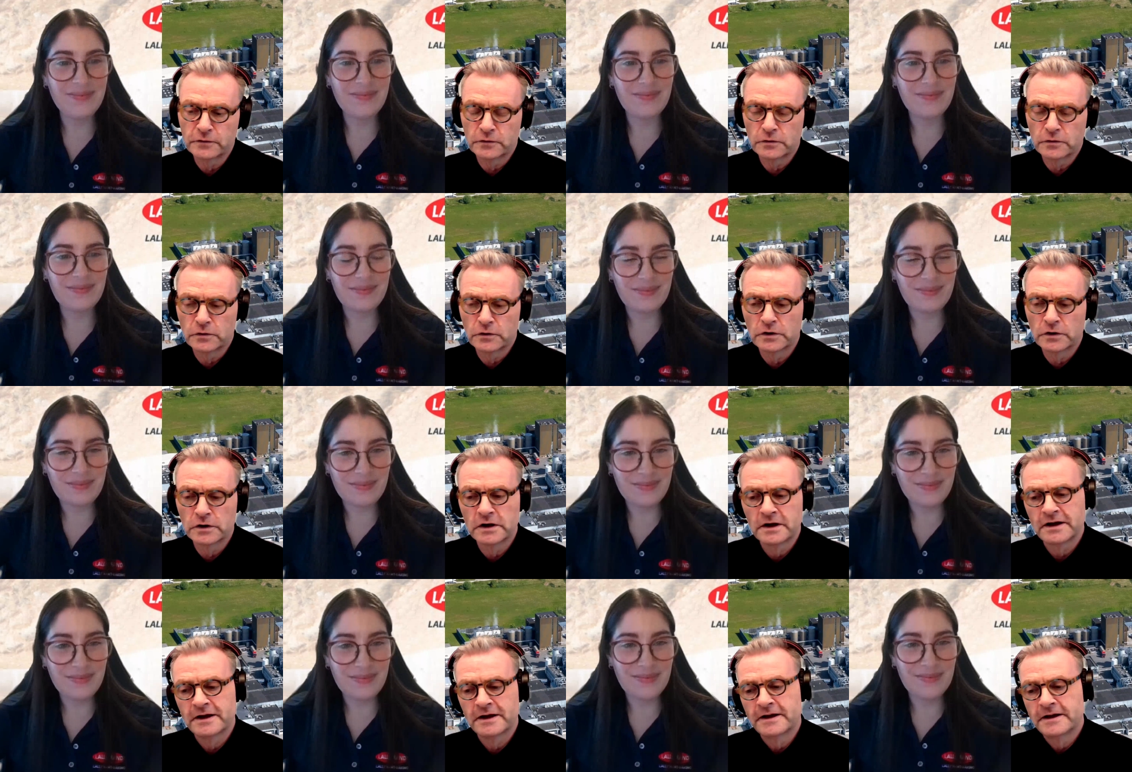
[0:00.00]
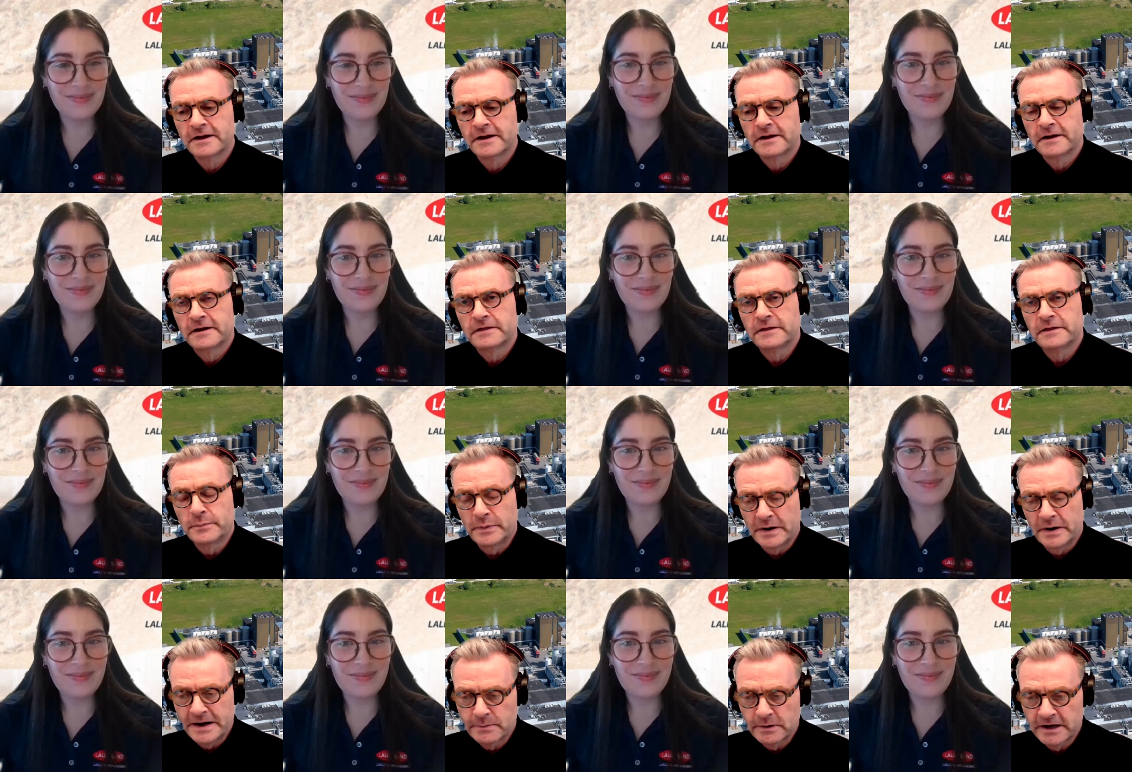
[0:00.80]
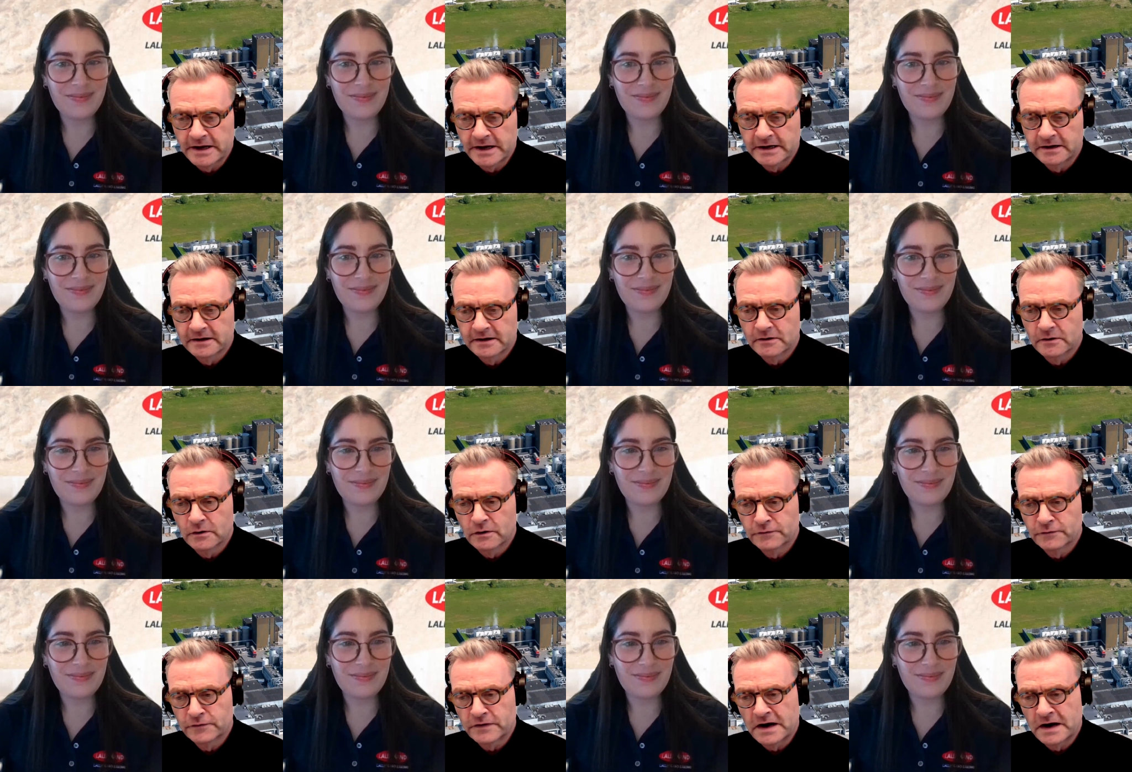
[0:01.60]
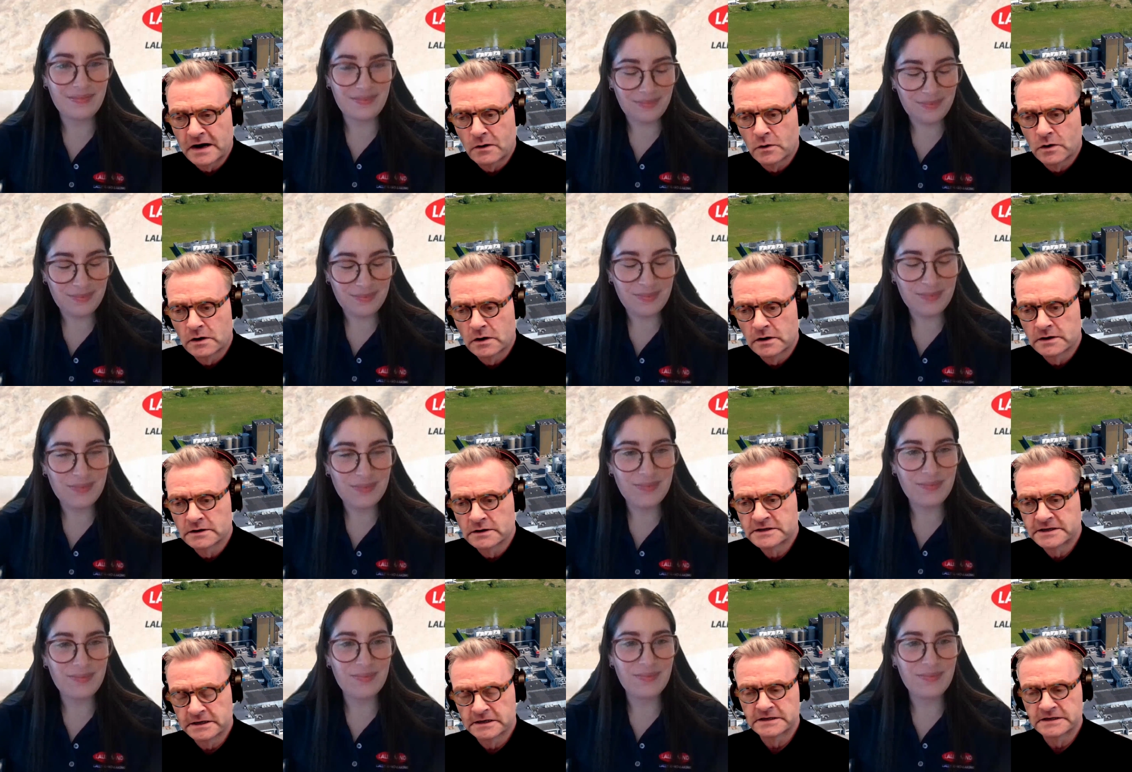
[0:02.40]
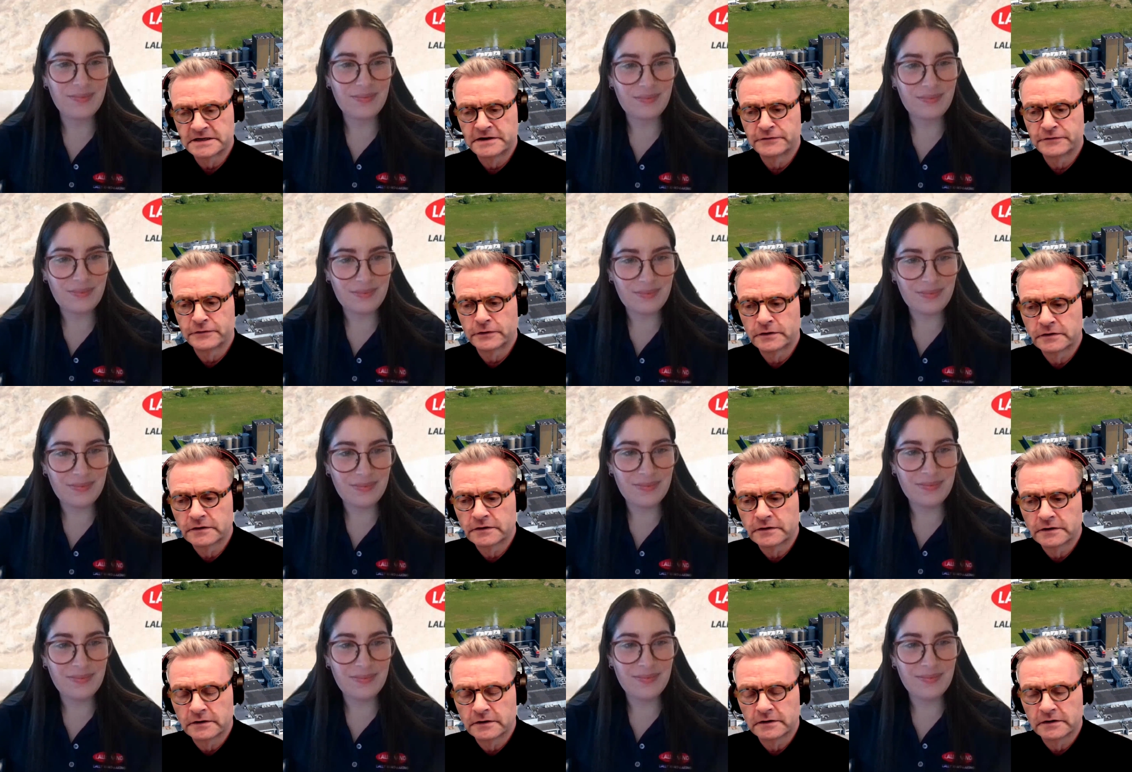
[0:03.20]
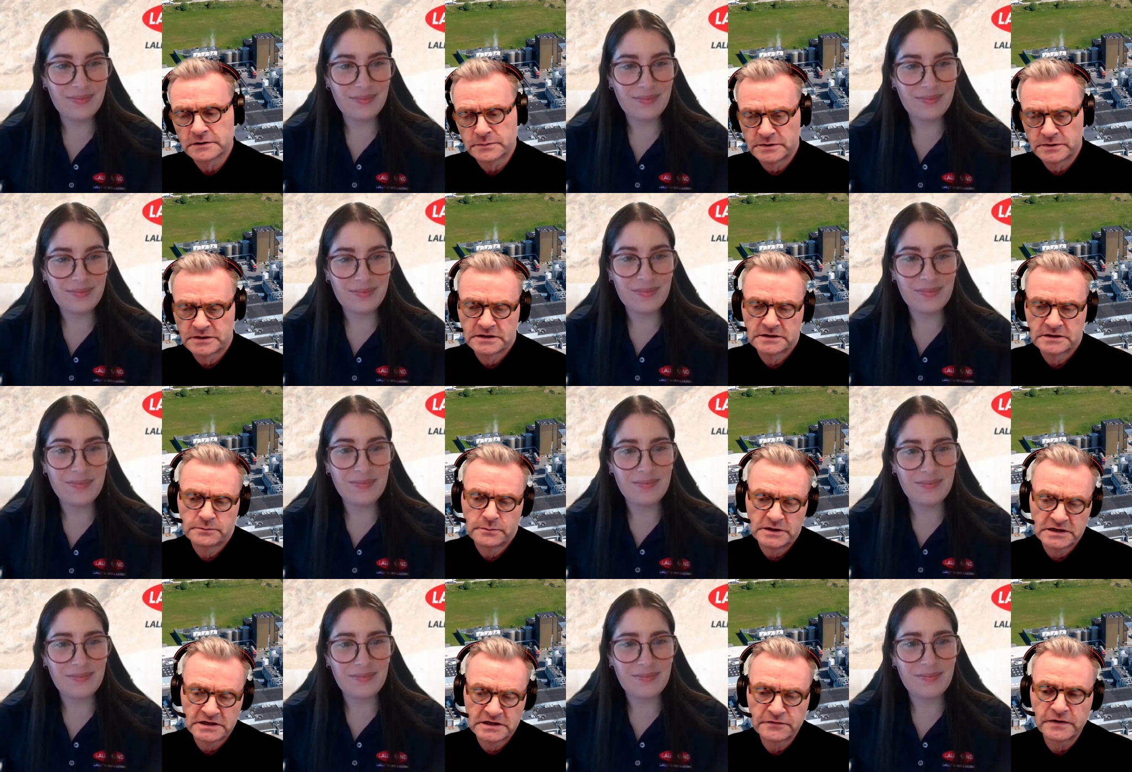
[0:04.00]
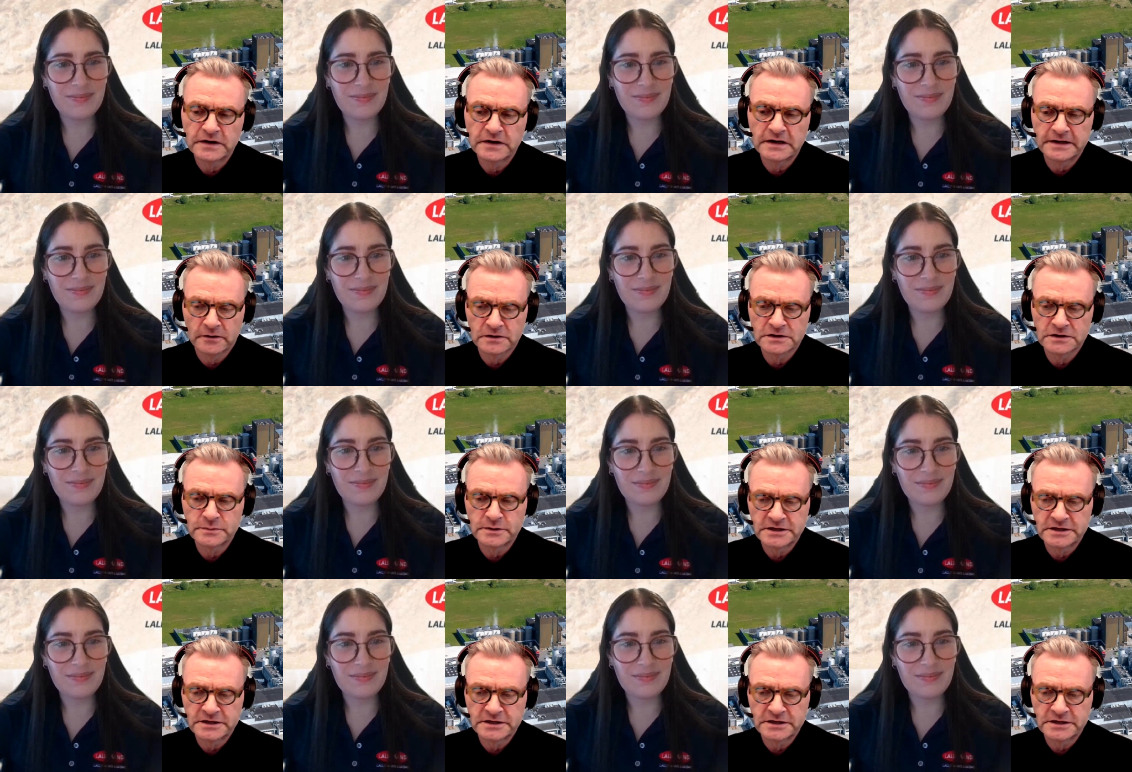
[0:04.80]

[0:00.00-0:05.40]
Speaker 1: for the pipeline of our sales effort, uh, spe- specifically on